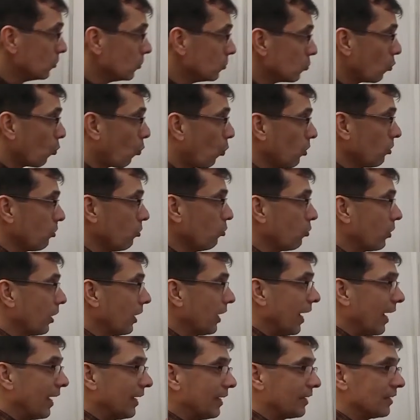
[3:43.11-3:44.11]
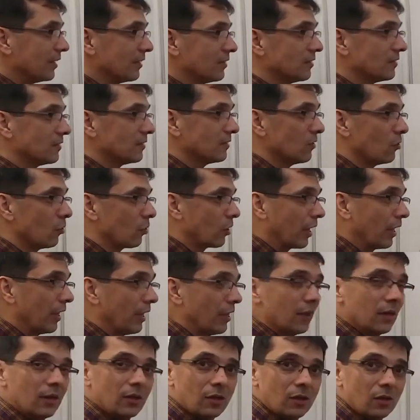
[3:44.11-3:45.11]
So what you're looking at is,
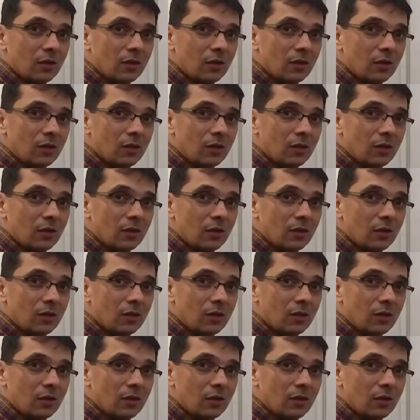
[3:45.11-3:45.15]
okay,